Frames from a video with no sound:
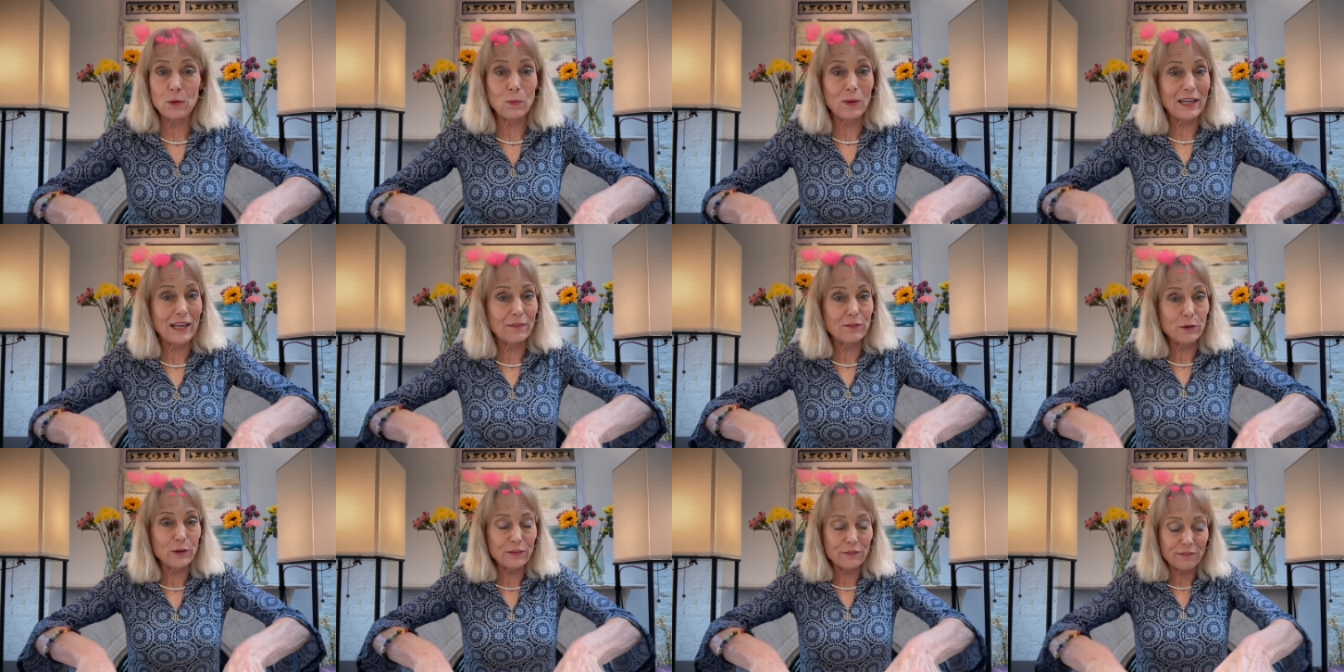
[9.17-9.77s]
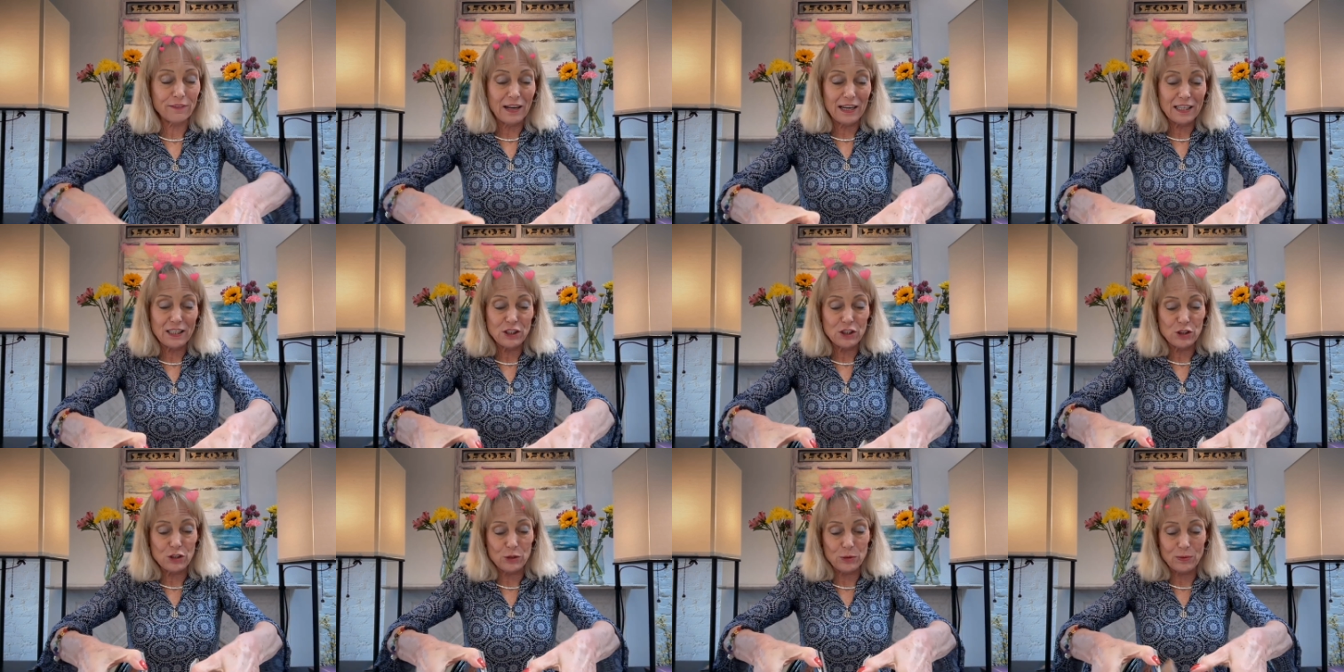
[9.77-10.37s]
Whenever it
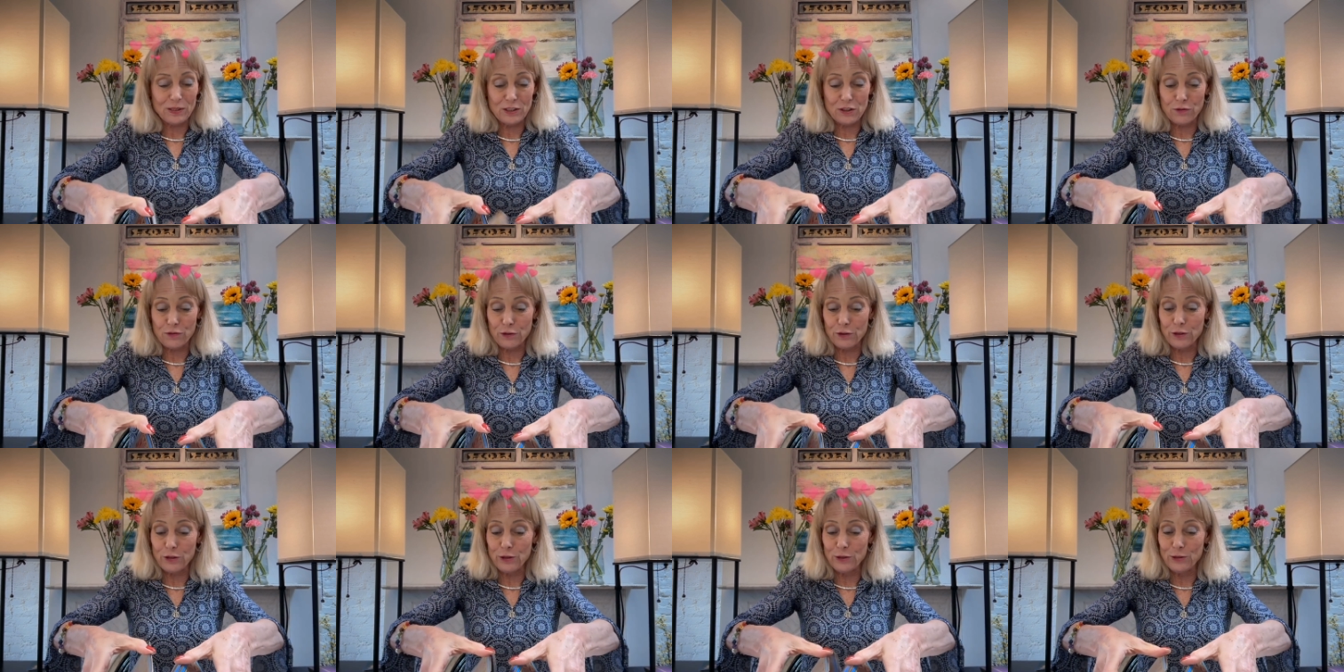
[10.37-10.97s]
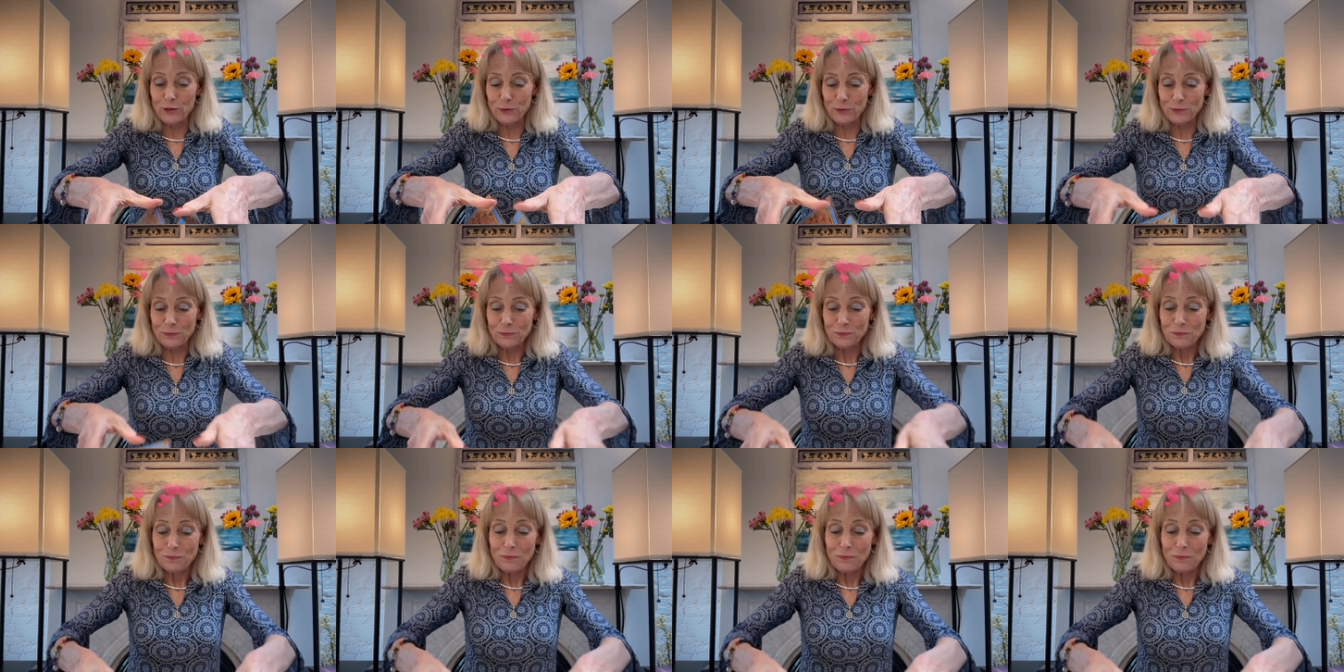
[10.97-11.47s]
finds you, it's for you